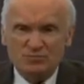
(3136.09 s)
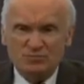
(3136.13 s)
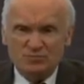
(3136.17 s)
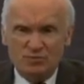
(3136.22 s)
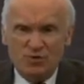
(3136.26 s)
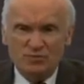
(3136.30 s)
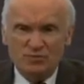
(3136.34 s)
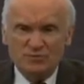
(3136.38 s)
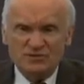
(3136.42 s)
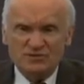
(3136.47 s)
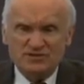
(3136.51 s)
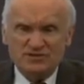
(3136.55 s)

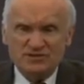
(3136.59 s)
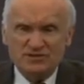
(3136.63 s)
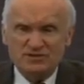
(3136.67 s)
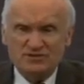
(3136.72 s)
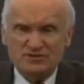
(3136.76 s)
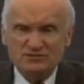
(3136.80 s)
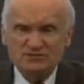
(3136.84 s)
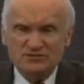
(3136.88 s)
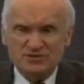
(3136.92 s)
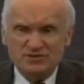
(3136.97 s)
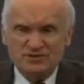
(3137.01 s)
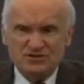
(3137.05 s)
some
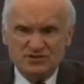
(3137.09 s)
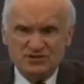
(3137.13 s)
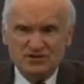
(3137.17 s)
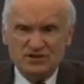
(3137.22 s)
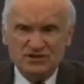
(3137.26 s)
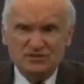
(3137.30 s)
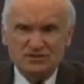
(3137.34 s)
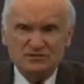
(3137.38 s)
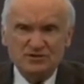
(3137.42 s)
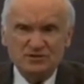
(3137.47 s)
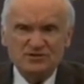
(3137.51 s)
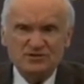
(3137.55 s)

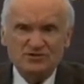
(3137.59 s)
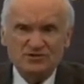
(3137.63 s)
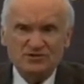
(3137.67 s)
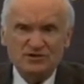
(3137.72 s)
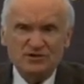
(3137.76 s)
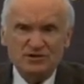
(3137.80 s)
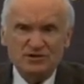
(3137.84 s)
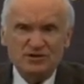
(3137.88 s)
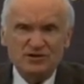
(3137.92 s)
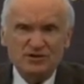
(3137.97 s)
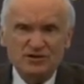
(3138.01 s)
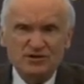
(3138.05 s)

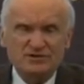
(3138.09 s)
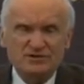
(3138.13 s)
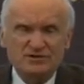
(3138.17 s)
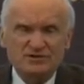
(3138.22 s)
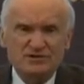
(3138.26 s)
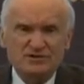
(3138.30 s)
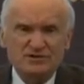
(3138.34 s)
romantic